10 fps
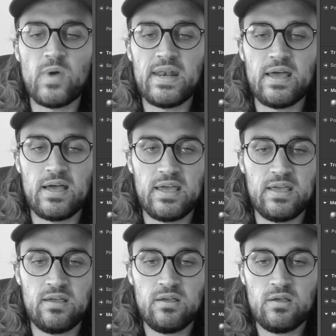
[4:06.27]
when
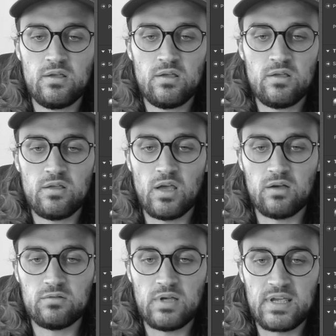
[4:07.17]
I
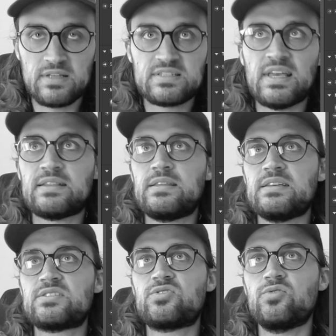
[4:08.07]
can set
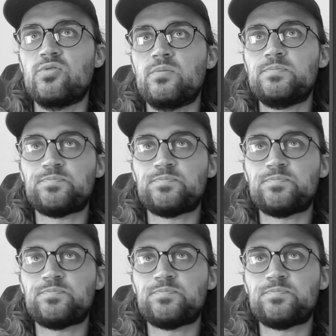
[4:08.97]
this to